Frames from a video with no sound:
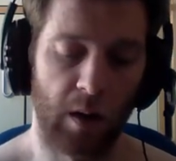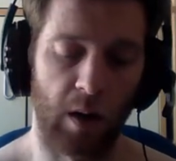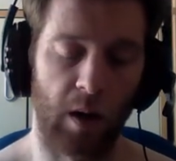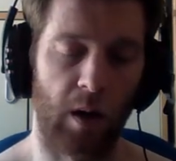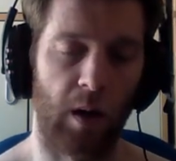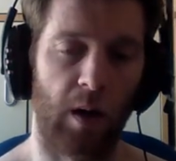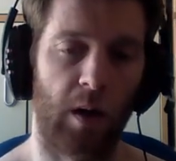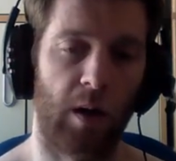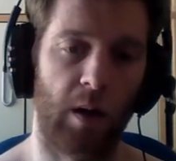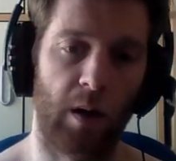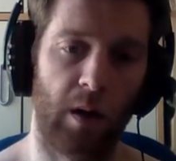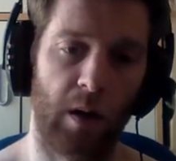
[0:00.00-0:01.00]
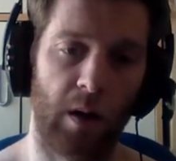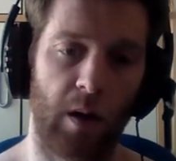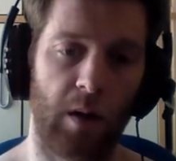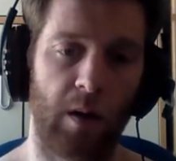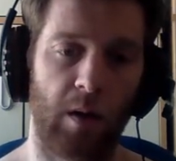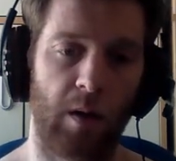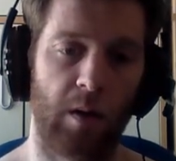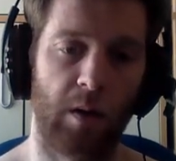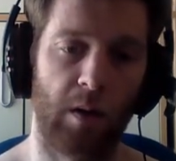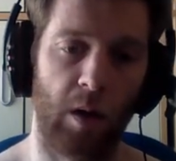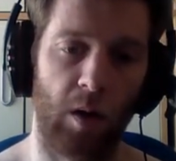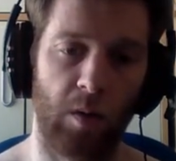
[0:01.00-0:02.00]
You
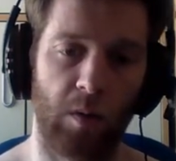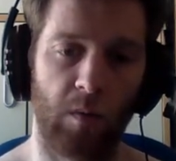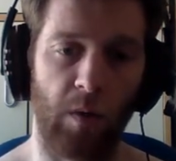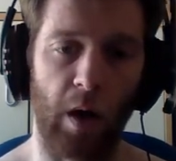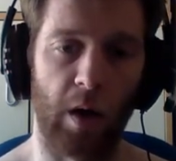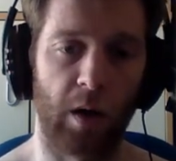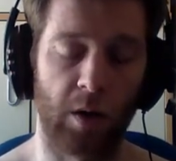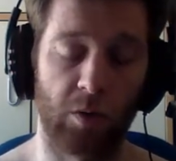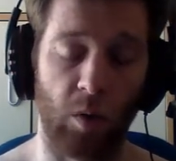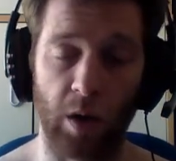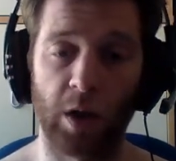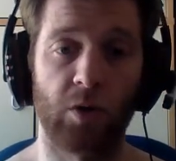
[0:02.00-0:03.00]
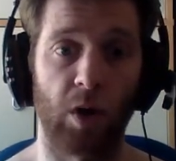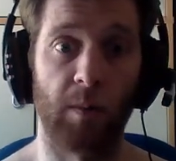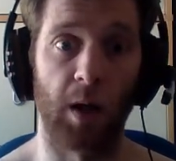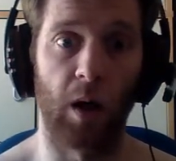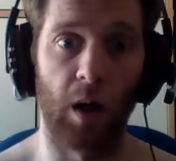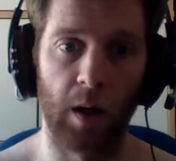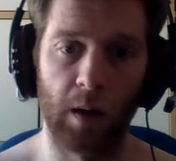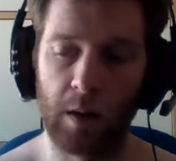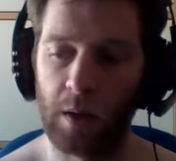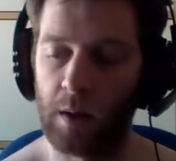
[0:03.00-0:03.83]
know, extremely high.